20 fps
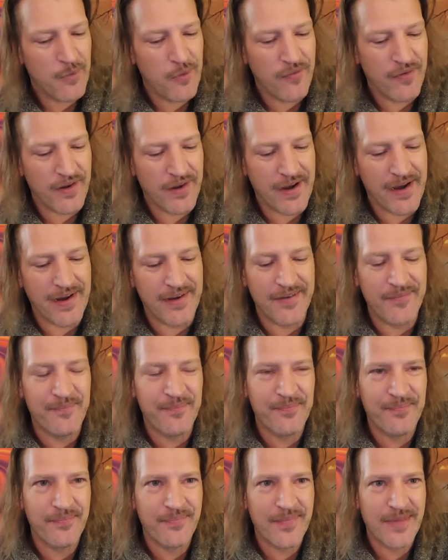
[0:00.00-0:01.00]
Moving on,
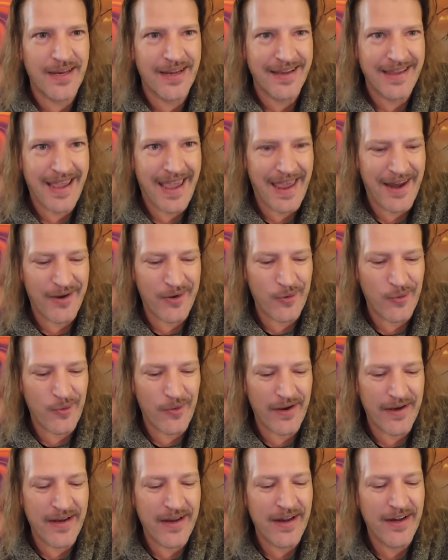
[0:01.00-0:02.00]

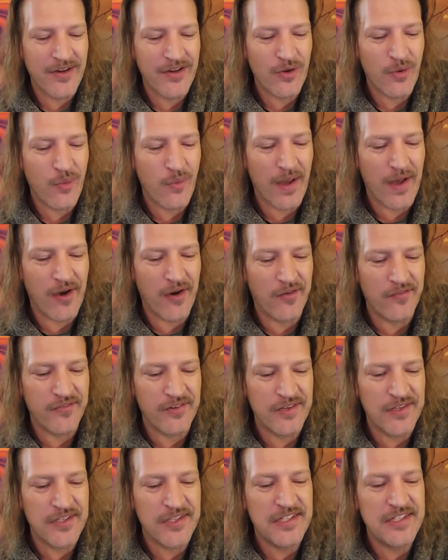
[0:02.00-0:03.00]
category
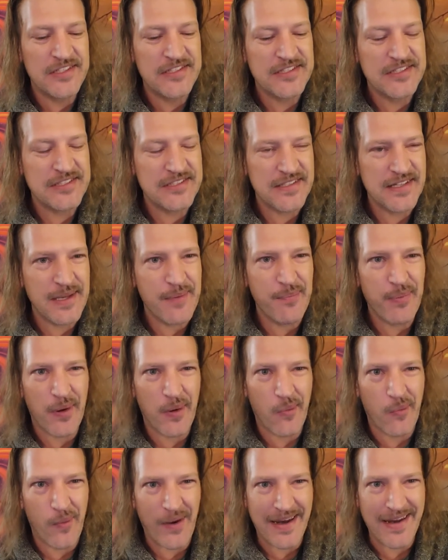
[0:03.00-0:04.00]
twelve,
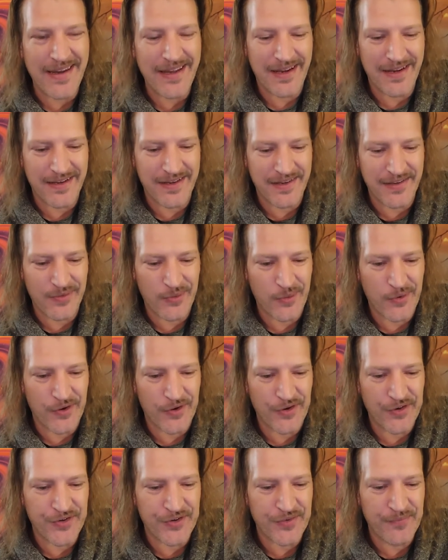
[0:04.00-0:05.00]
sleep-wake
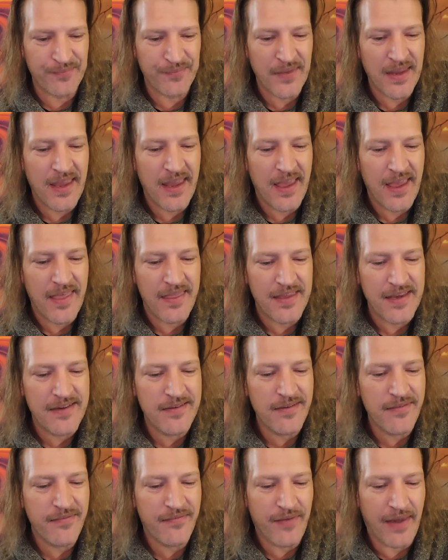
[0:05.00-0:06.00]
disorders.
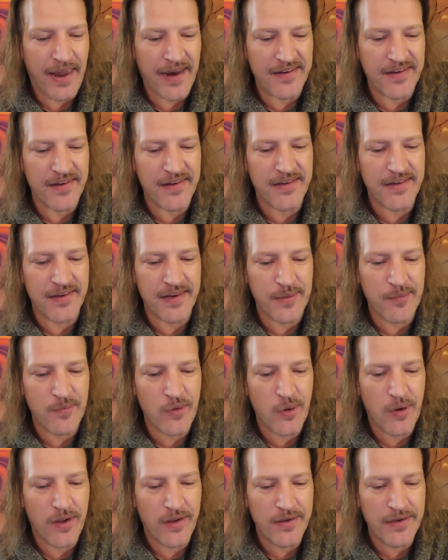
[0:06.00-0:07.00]
These affect sleep
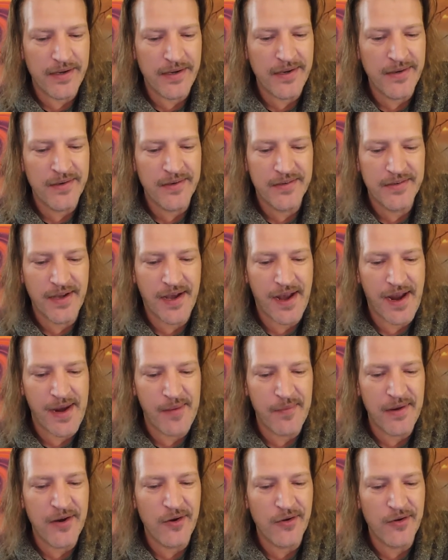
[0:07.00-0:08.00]
quality,
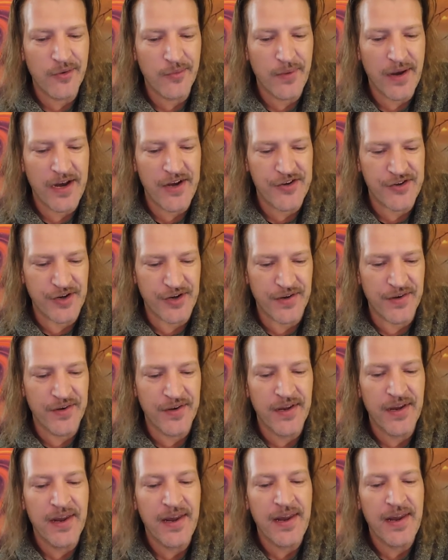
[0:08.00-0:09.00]
timing, or duration,
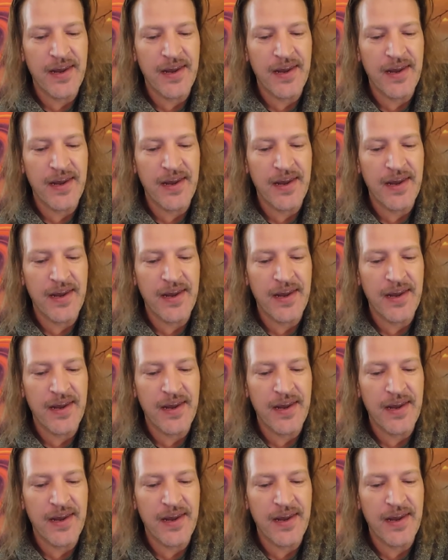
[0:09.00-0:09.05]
